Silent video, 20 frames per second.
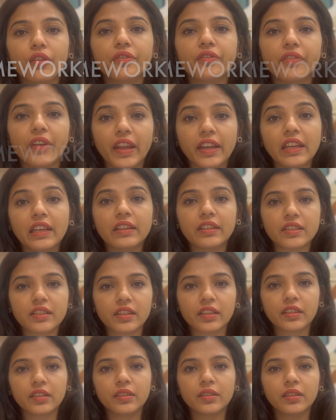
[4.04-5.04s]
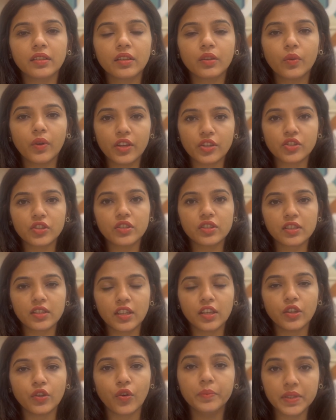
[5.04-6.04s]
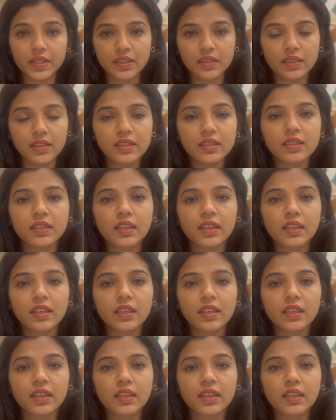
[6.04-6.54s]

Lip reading: very critical questions in your business.